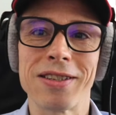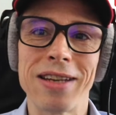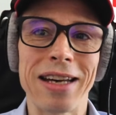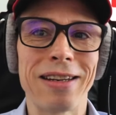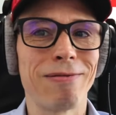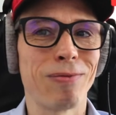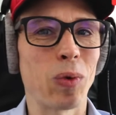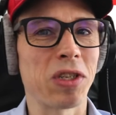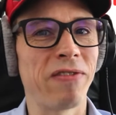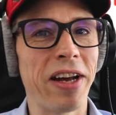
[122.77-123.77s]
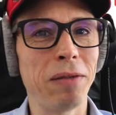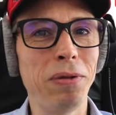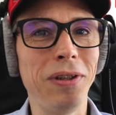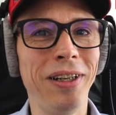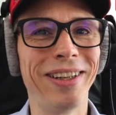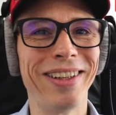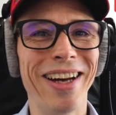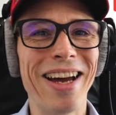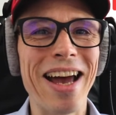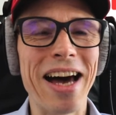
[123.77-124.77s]
that was available,
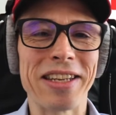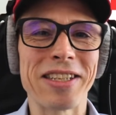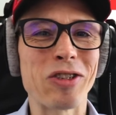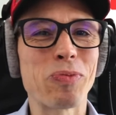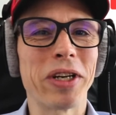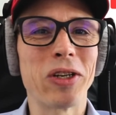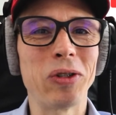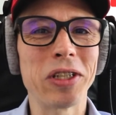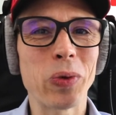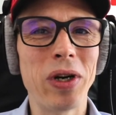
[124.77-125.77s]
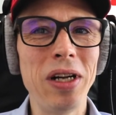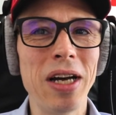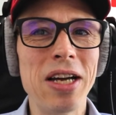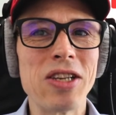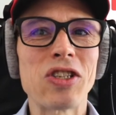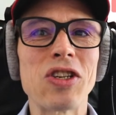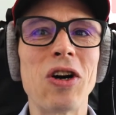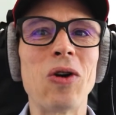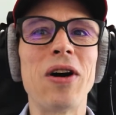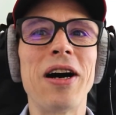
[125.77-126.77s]
and it sounds pretty cool as well.
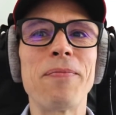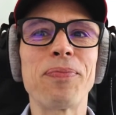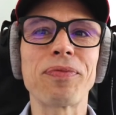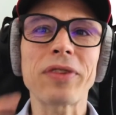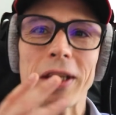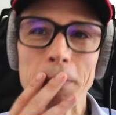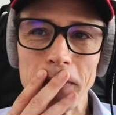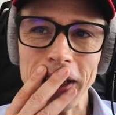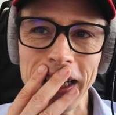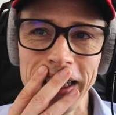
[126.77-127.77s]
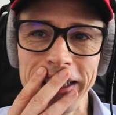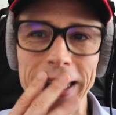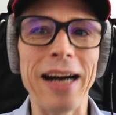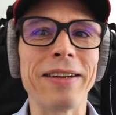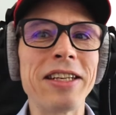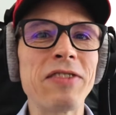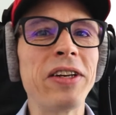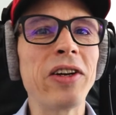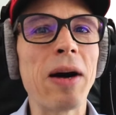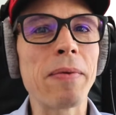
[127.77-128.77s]
So yeah, this
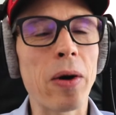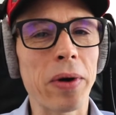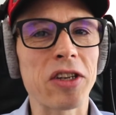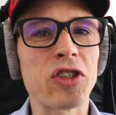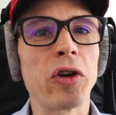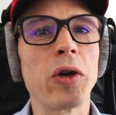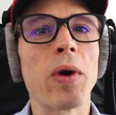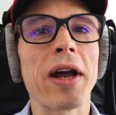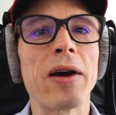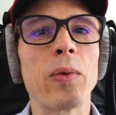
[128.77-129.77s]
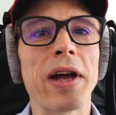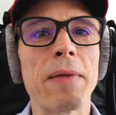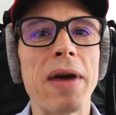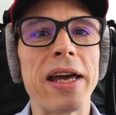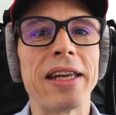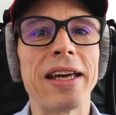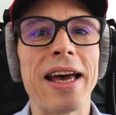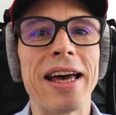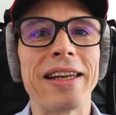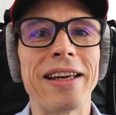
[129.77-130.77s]
video I'm going to show you what I made
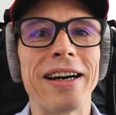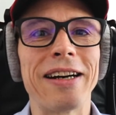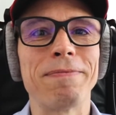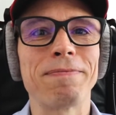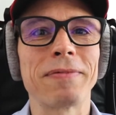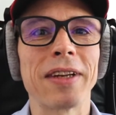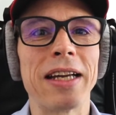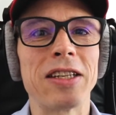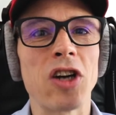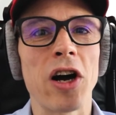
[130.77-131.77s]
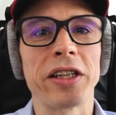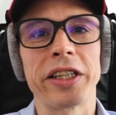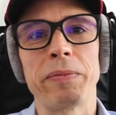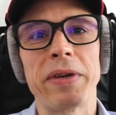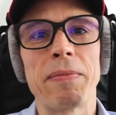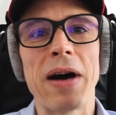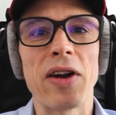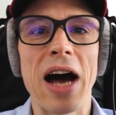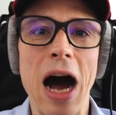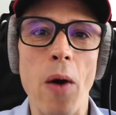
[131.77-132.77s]
and talk a little bit
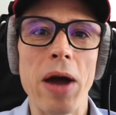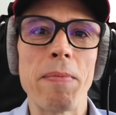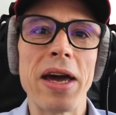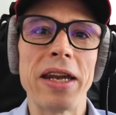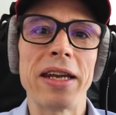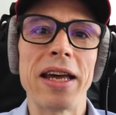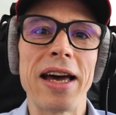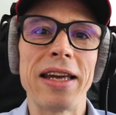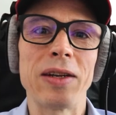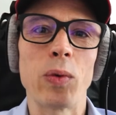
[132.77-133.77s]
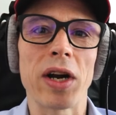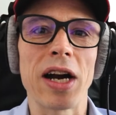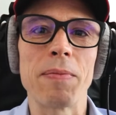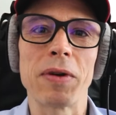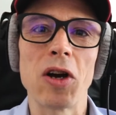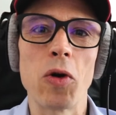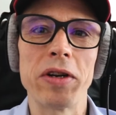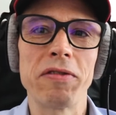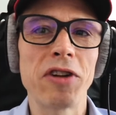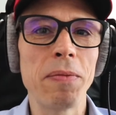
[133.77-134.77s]
about how I made it and where I'm
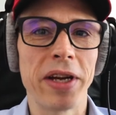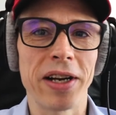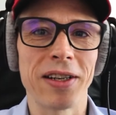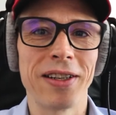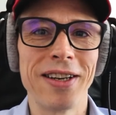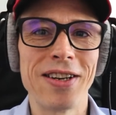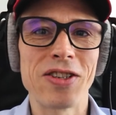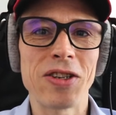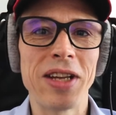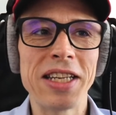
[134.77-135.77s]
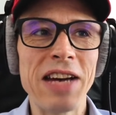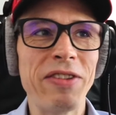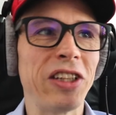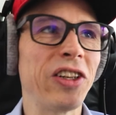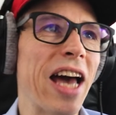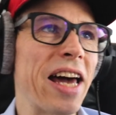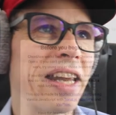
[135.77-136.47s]
going from here. So let's have a look at